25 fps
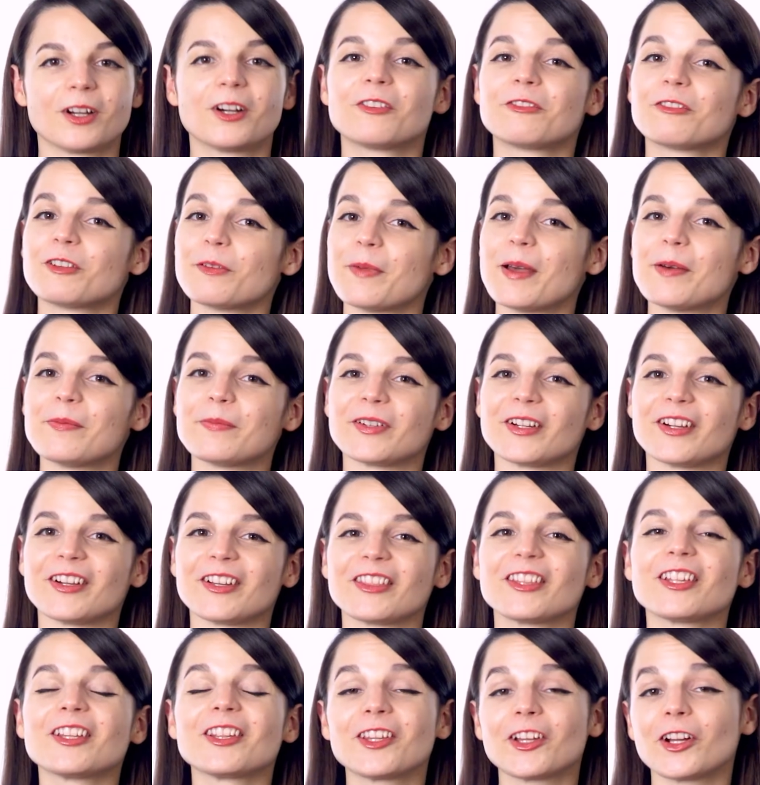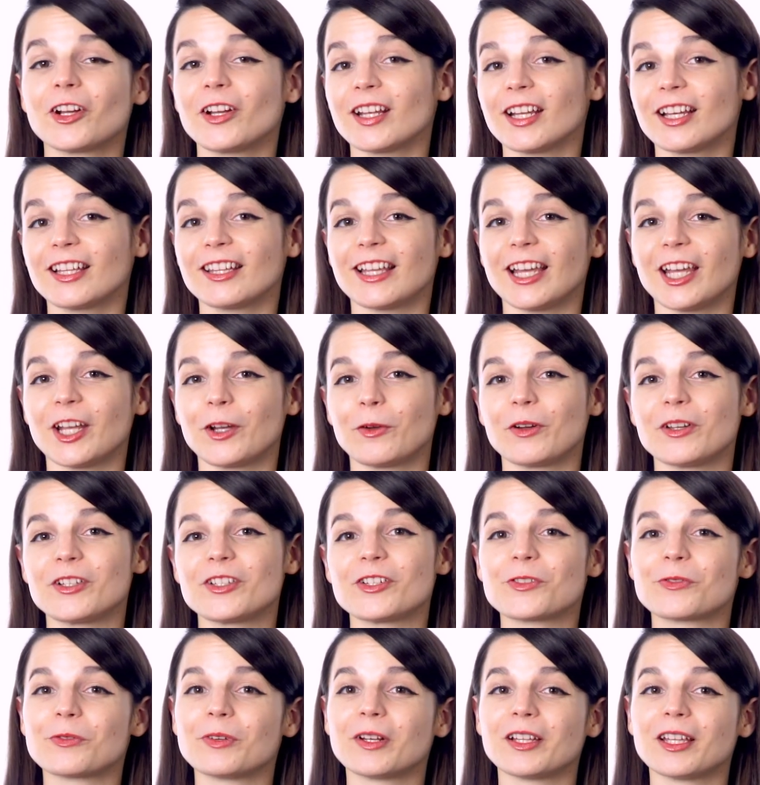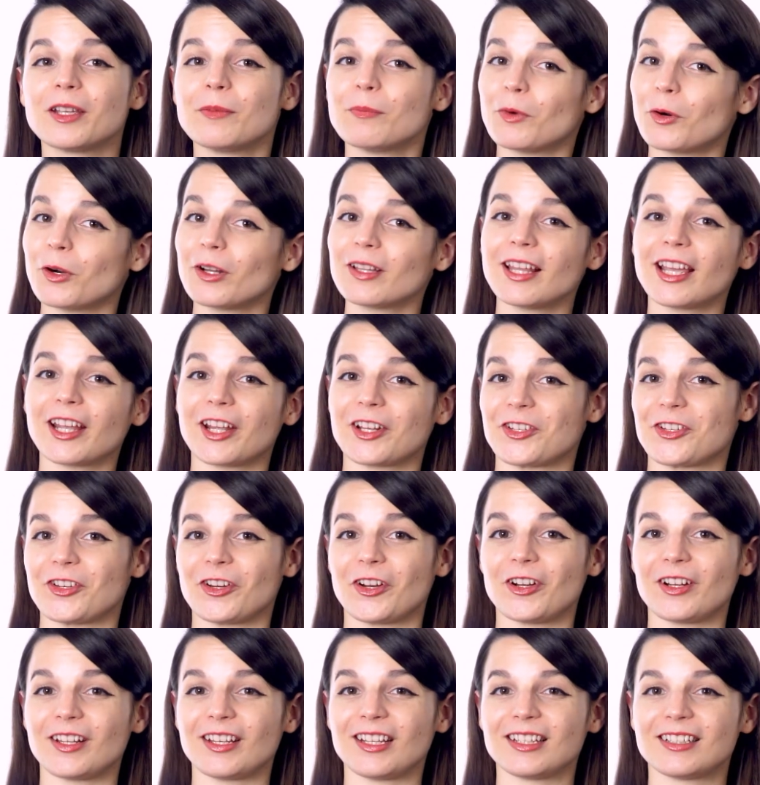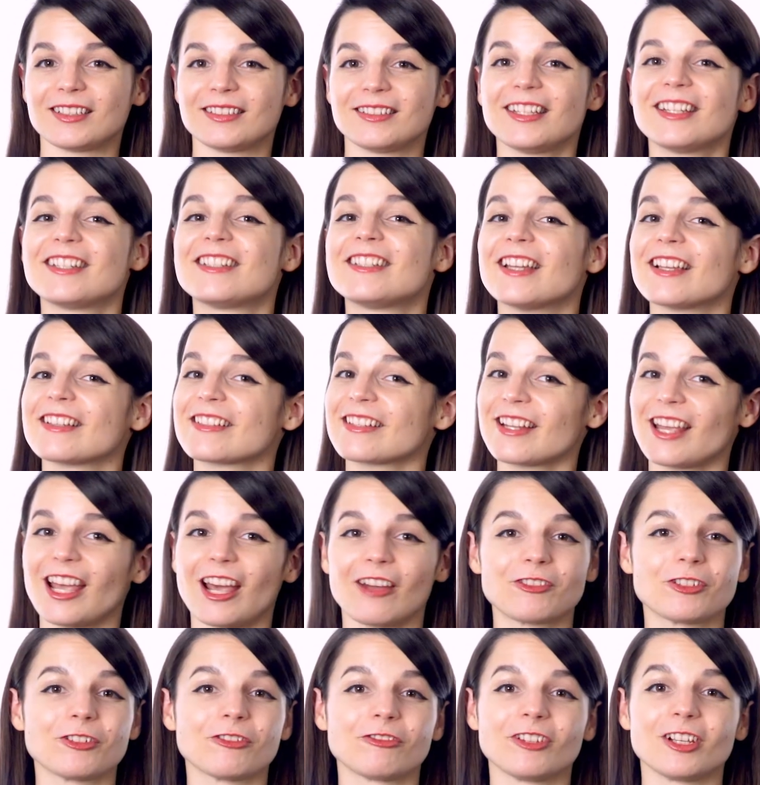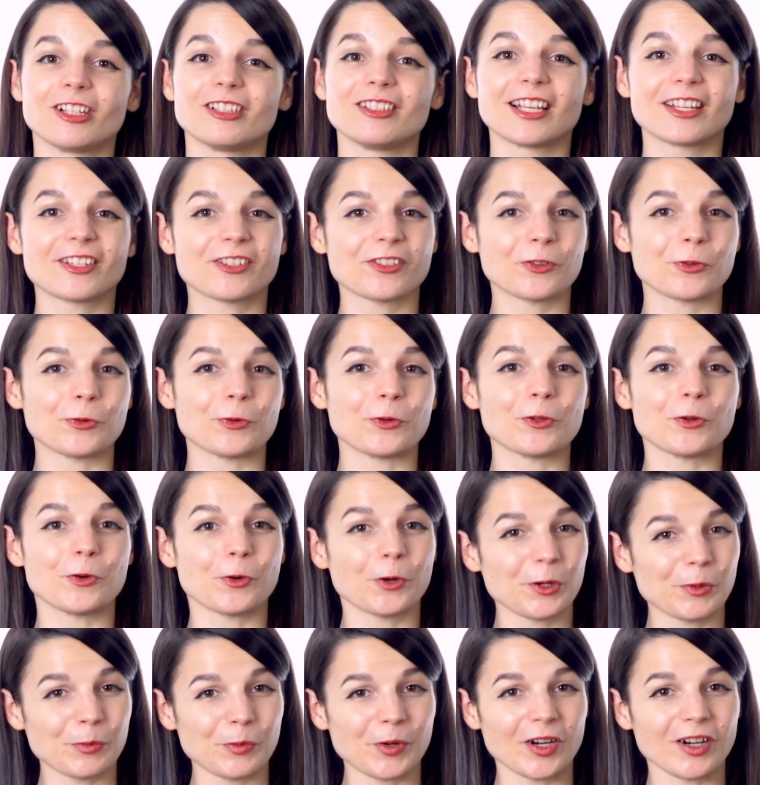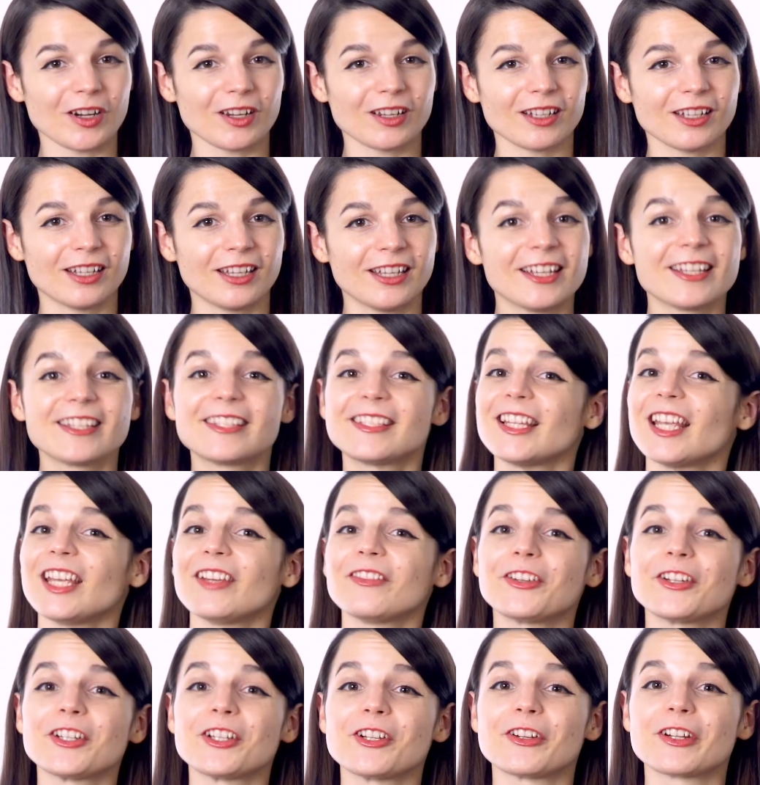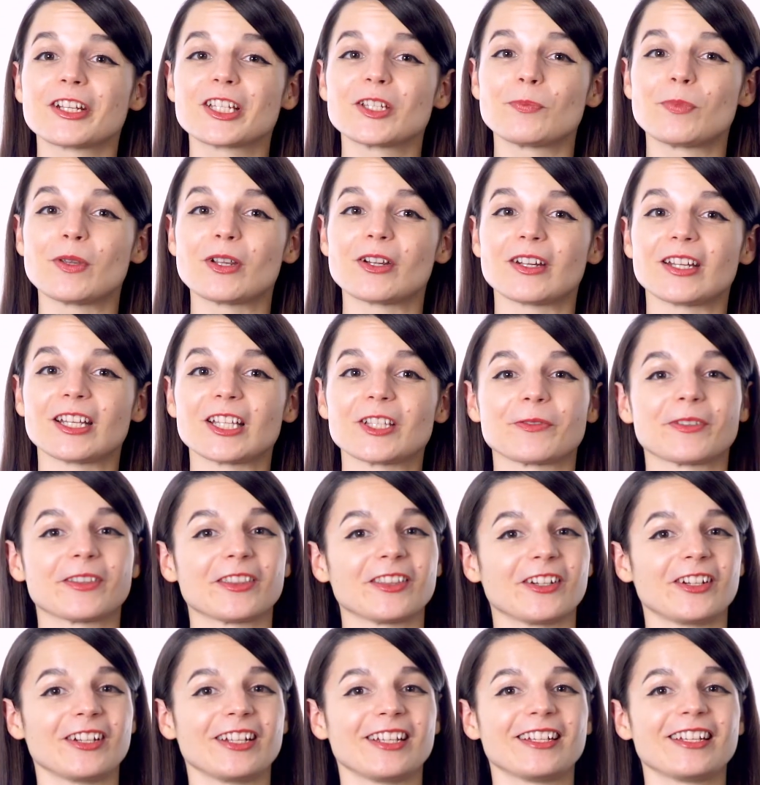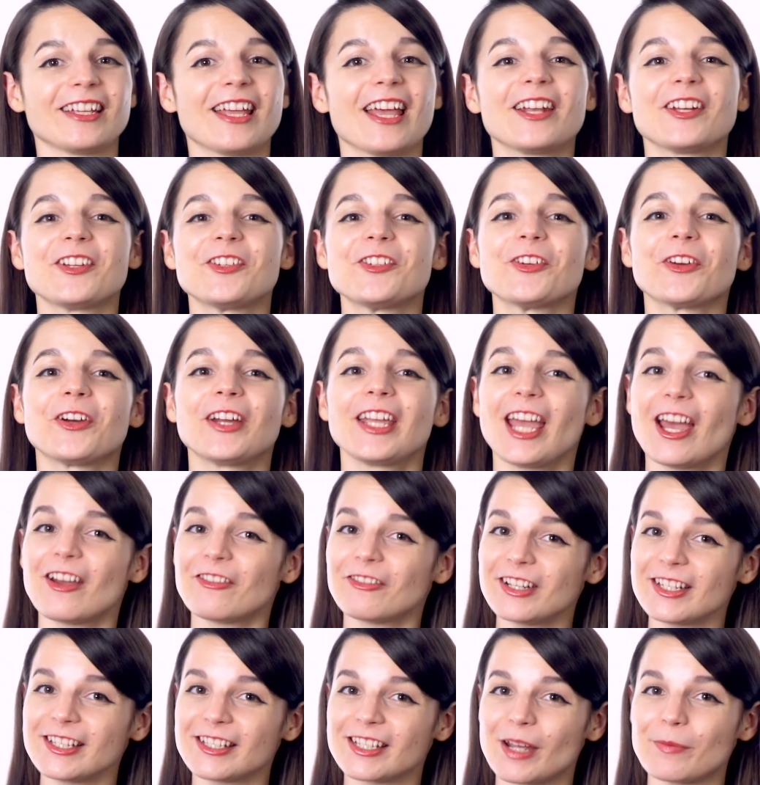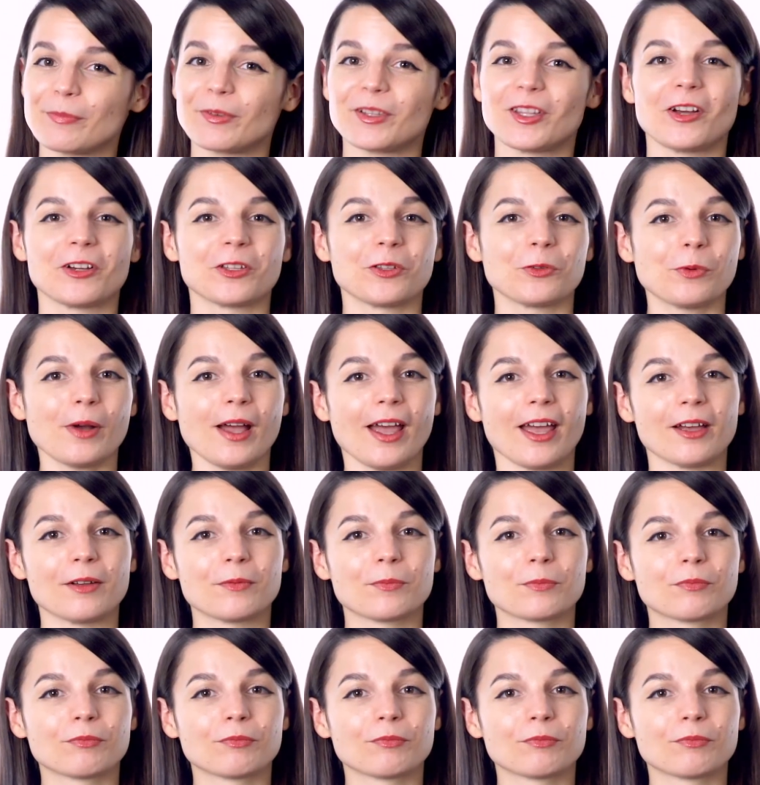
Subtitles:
Remember that learning a language is really more like a journey. It doesn't have to feel like school or work. Savor your experience with learning and enjoy every step along the way.